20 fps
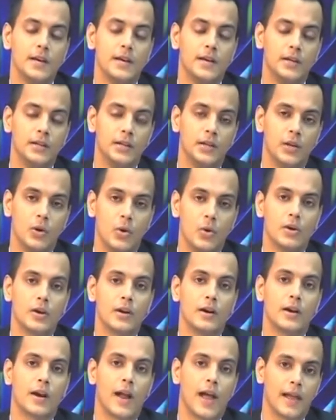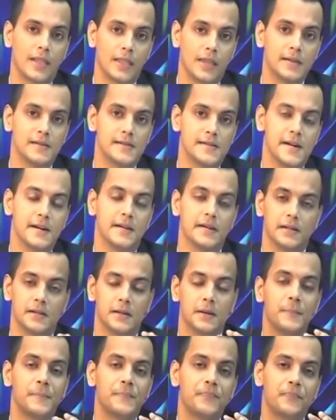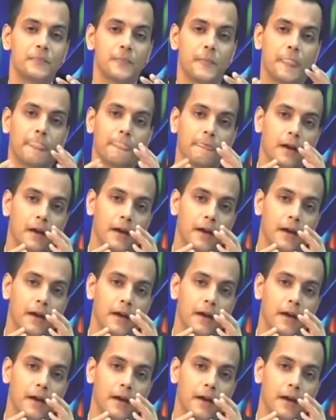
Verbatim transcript: uh, much greater